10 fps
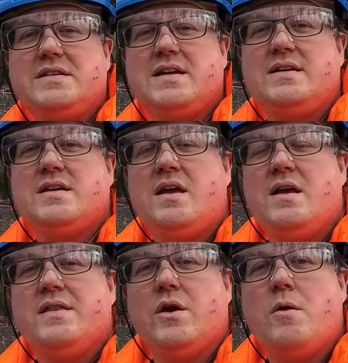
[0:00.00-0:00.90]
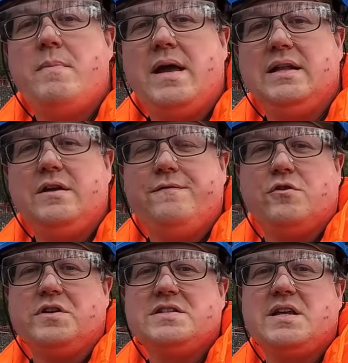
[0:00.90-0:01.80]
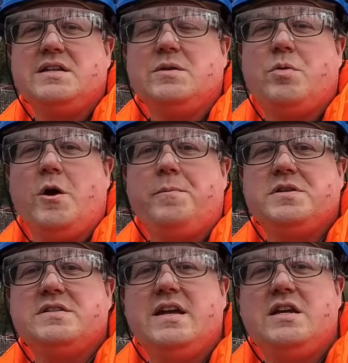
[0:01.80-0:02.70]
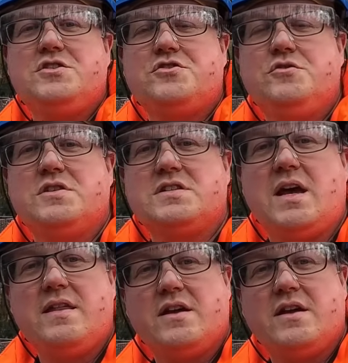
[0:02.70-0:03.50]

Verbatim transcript: I said they were mainly for aesthetic purposes and it is true to say